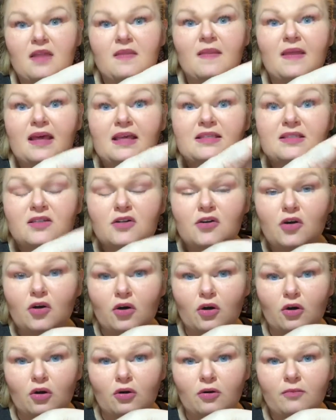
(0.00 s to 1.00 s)
This
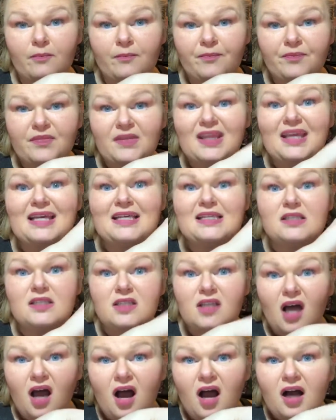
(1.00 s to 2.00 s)
girl is
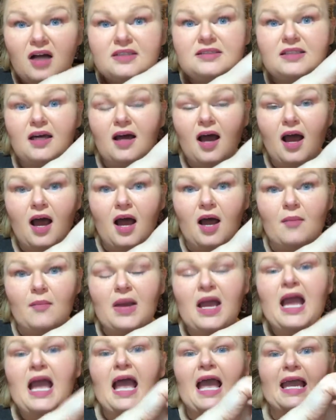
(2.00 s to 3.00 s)
knocked up.